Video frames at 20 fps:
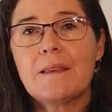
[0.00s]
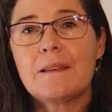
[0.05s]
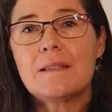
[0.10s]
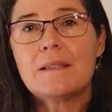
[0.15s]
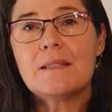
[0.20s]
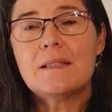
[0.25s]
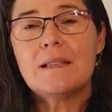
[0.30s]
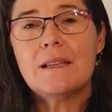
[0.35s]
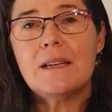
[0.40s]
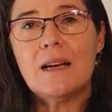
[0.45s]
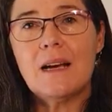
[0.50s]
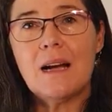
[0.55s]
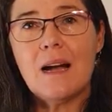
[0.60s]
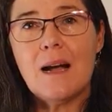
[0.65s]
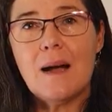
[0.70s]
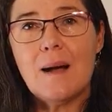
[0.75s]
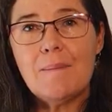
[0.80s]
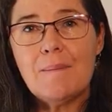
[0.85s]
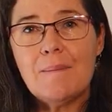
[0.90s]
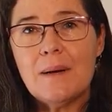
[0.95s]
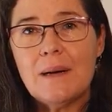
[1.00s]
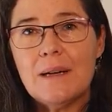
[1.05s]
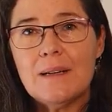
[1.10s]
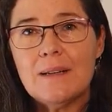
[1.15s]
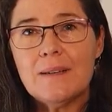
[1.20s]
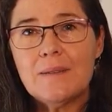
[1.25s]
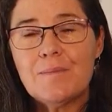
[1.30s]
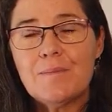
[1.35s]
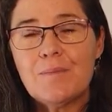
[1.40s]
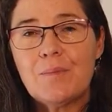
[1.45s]

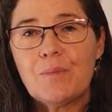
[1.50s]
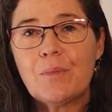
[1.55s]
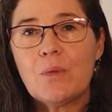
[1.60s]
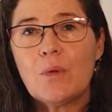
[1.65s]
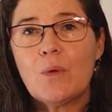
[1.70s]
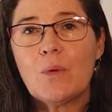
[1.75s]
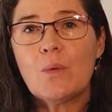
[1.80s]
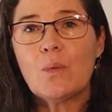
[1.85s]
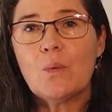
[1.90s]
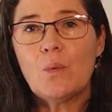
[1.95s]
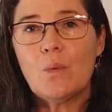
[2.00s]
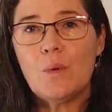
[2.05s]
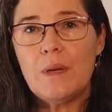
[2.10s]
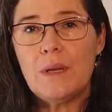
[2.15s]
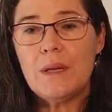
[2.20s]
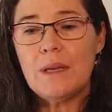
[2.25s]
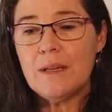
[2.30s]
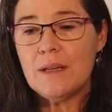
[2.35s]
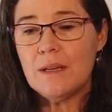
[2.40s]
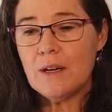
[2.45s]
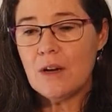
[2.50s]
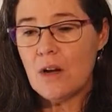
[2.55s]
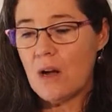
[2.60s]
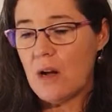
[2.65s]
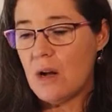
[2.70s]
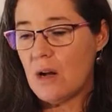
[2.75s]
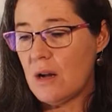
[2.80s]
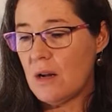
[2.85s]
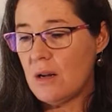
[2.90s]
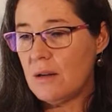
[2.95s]
Siyahamba, we
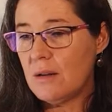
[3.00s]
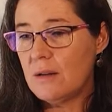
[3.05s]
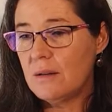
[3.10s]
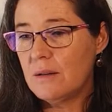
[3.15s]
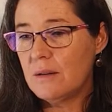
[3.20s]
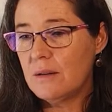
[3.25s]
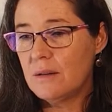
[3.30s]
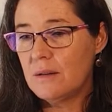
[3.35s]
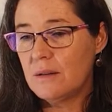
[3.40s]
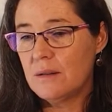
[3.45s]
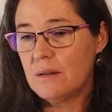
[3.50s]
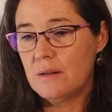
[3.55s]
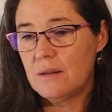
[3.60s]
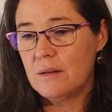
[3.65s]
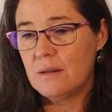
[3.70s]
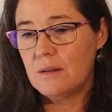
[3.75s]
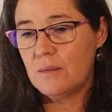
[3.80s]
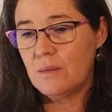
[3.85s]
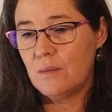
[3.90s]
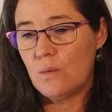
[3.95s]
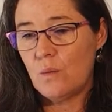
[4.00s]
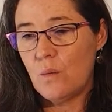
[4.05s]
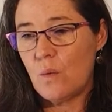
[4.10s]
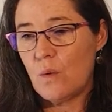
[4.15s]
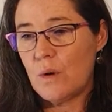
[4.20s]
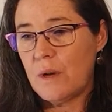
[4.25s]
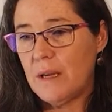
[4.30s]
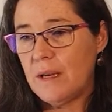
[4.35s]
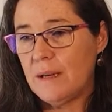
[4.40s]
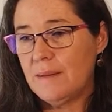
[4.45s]
are
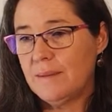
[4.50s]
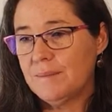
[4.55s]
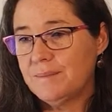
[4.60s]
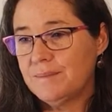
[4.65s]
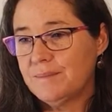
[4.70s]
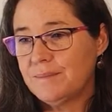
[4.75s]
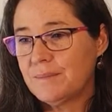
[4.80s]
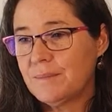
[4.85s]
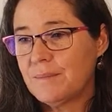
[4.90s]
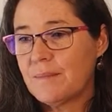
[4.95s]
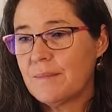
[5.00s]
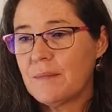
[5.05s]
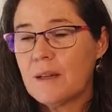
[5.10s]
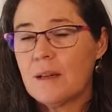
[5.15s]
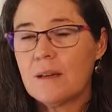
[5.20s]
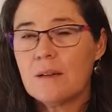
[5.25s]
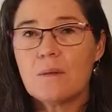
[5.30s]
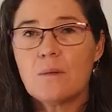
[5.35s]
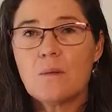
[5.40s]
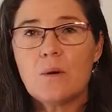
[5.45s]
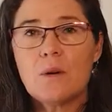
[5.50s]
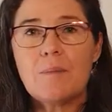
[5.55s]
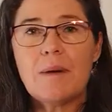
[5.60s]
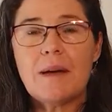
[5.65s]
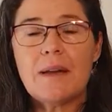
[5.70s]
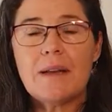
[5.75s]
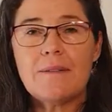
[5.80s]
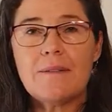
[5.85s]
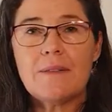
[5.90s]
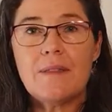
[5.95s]
walking. What
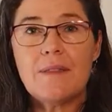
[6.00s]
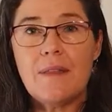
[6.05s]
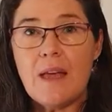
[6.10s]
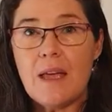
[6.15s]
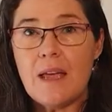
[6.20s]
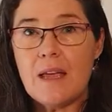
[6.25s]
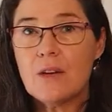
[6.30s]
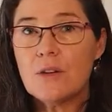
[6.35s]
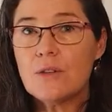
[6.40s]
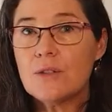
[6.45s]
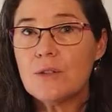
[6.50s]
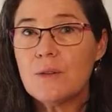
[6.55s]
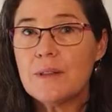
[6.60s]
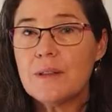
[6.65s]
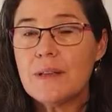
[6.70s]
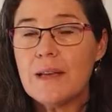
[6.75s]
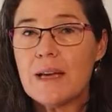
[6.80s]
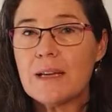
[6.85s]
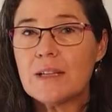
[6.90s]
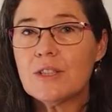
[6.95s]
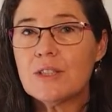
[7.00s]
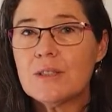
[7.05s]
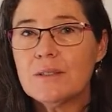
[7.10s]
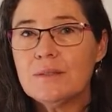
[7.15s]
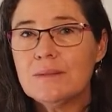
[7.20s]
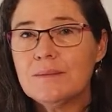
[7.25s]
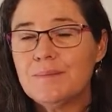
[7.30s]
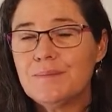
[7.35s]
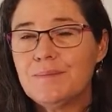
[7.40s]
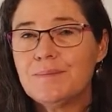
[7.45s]
about if they are doing the
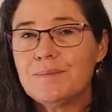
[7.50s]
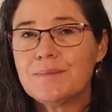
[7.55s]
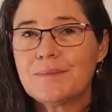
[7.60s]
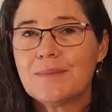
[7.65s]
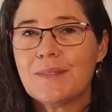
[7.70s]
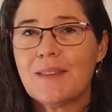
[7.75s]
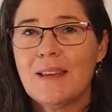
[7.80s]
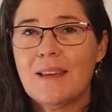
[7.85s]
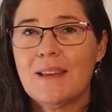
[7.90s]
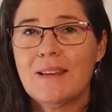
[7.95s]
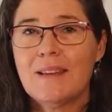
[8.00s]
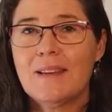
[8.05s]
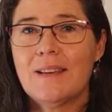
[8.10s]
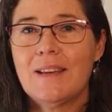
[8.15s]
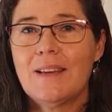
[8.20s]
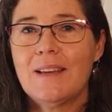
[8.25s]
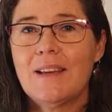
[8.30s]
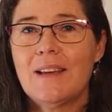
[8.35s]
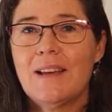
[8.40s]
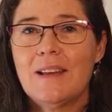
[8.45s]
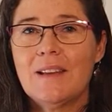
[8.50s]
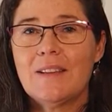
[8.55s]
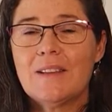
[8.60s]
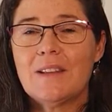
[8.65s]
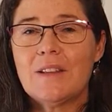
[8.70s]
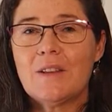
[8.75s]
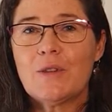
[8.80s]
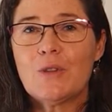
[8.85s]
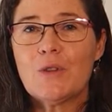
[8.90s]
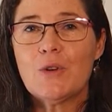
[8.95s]
action?
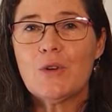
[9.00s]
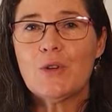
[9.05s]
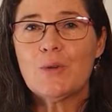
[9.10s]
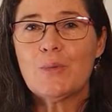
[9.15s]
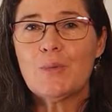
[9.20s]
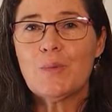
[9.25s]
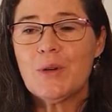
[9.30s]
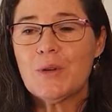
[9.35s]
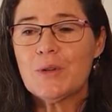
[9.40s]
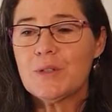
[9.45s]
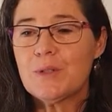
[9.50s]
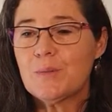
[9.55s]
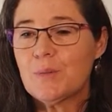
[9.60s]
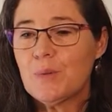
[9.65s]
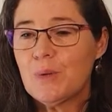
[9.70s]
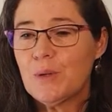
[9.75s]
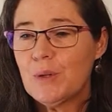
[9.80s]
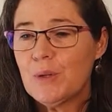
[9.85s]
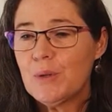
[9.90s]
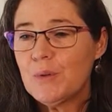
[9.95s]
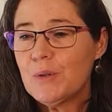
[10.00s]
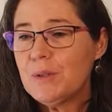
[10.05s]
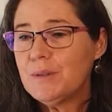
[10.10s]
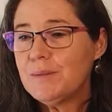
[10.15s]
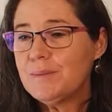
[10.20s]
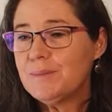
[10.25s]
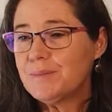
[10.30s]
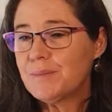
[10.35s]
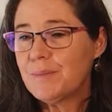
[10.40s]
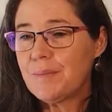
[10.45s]
The third person
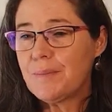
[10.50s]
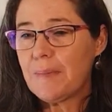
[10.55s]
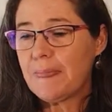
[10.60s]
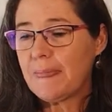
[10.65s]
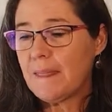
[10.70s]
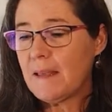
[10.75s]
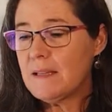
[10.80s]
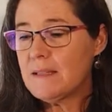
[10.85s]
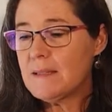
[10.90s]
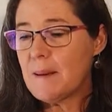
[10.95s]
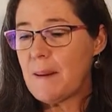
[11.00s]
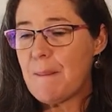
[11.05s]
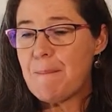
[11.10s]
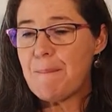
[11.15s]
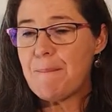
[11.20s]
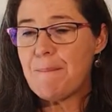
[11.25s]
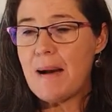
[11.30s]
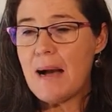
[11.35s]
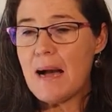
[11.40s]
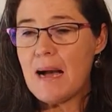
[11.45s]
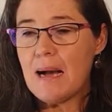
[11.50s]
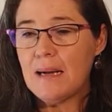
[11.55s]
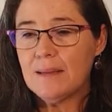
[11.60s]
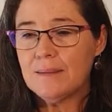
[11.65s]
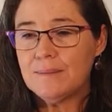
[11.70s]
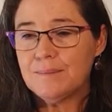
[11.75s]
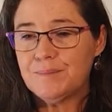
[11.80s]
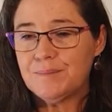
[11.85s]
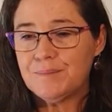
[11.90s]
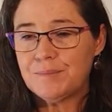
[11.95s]
plural is ba.
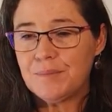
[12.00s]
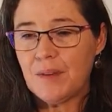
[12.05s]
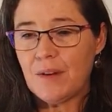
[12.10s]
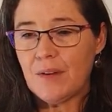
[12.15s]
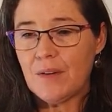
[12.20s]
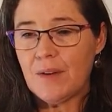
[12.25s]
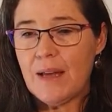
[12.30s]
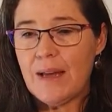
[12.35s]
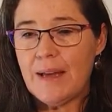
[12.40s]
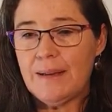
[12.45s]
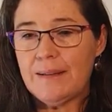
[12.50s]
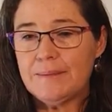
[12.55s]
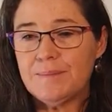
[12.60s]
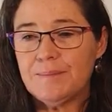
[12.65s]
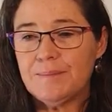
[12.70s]
Okay.